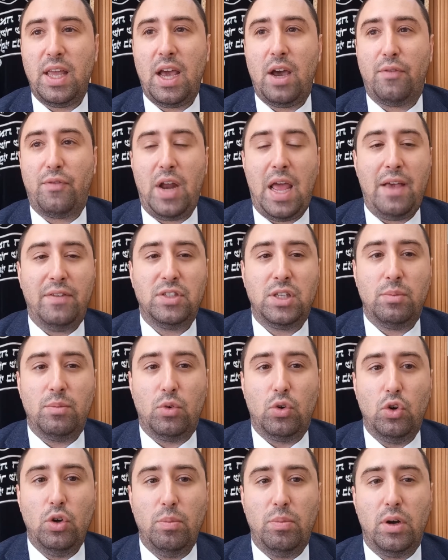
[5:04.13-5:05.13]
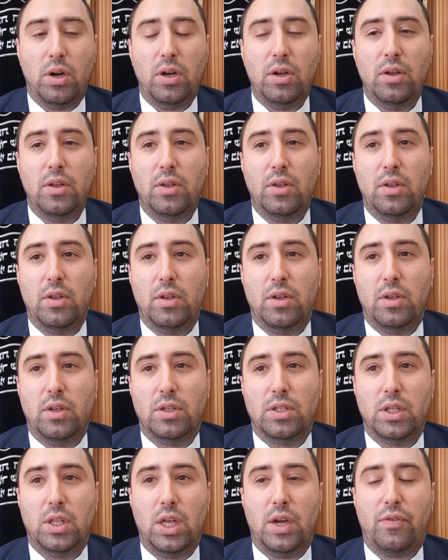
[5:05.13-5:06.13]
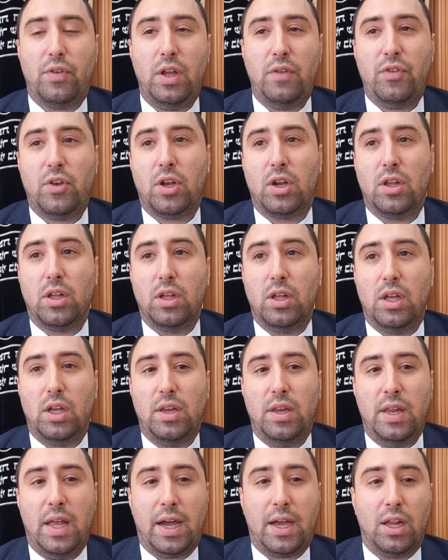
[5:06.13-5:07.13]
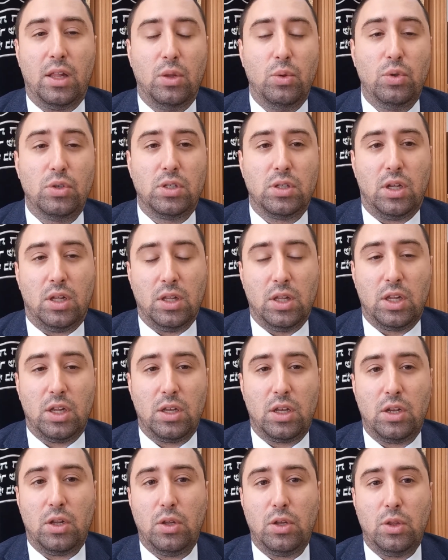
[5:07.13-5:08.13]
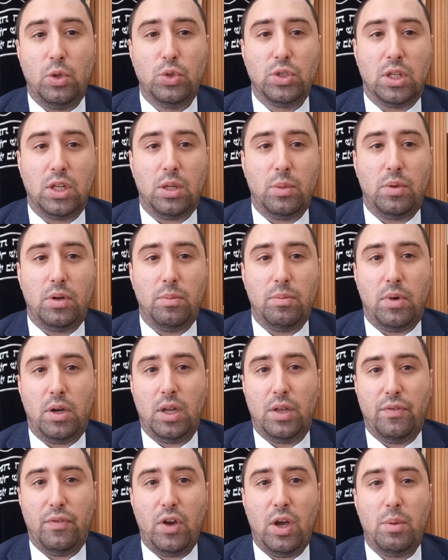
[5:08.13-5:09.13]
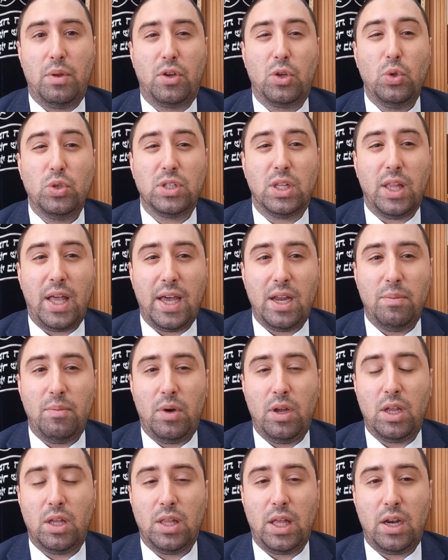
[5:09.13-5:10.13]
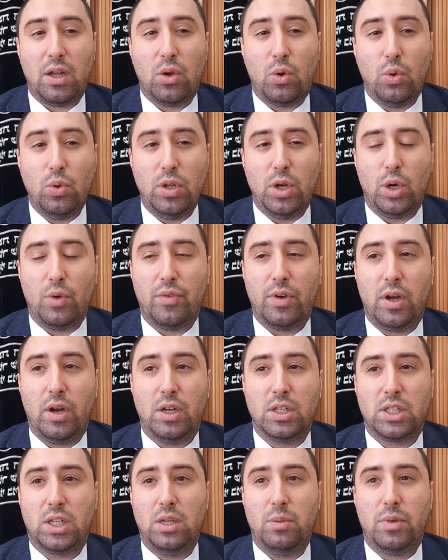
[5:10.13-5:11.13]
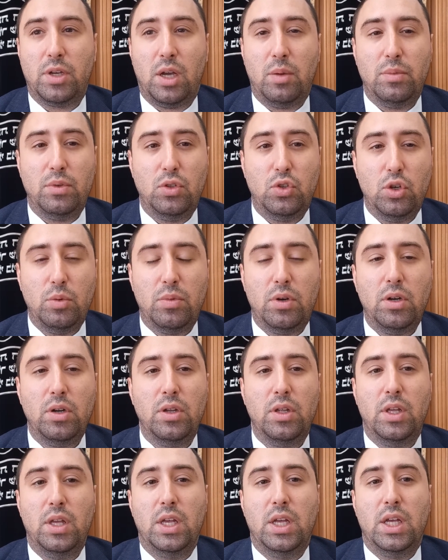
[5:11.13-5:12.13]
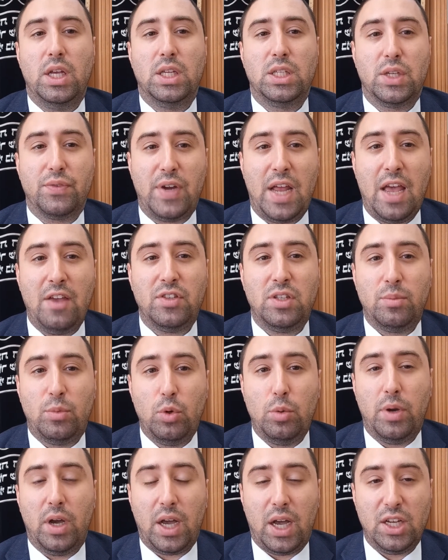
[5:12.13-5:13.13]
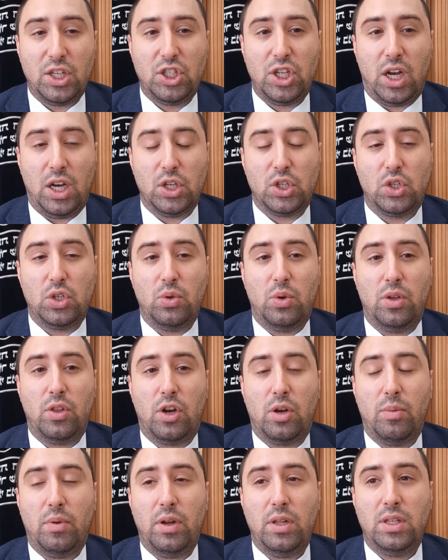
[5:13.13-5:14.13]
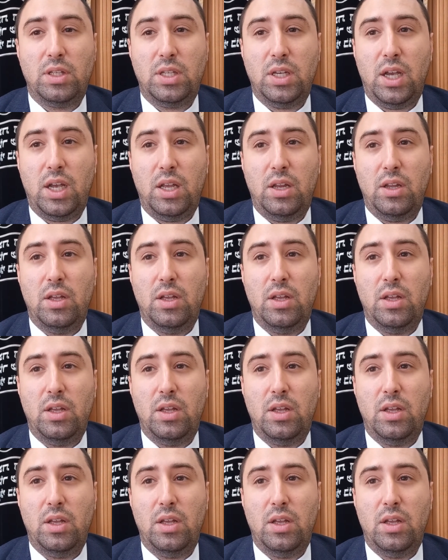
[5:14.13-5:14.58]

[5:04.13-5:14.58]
for hefsed meruba. So therefore, if you're not gonna lose a little, you only lose a little bit of money. Fine, but you lose a lot of money, a lot of chulin over here. It's gonna become a duma. So for hefsed meruba chashash, when the Rabbanan said